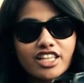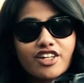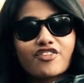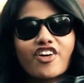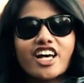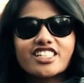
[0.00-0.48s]

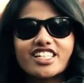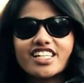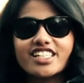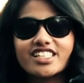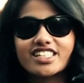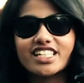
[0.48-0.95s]
The
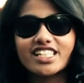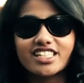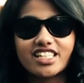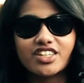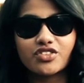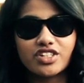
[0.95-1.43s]
Fostex
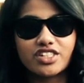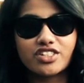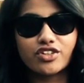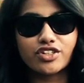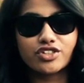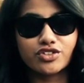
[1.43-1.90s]

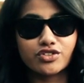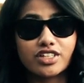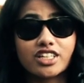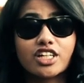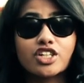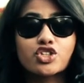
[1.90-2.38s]
DC-R302
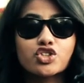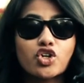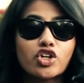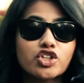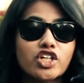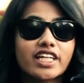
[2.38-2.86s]
can
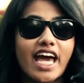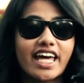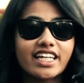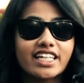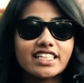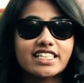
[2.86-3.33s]
control your
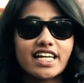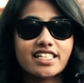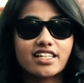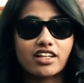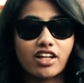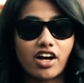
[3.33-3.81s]
Canon
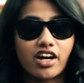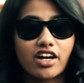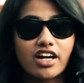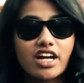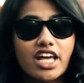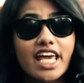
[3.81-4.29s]
DSLR
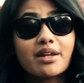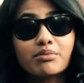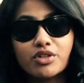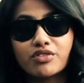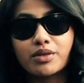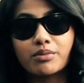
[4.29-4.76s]

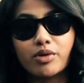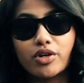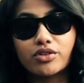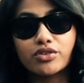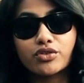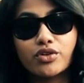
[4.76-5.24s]
in movie mode